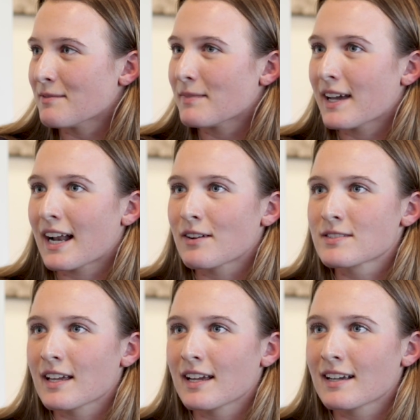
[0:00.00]
And I was
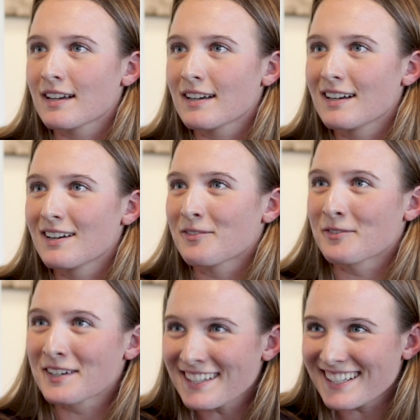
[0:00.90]
like,
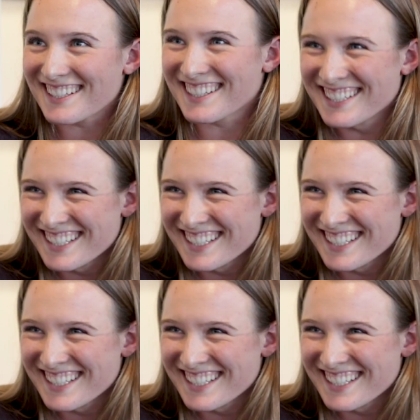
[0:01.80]
really?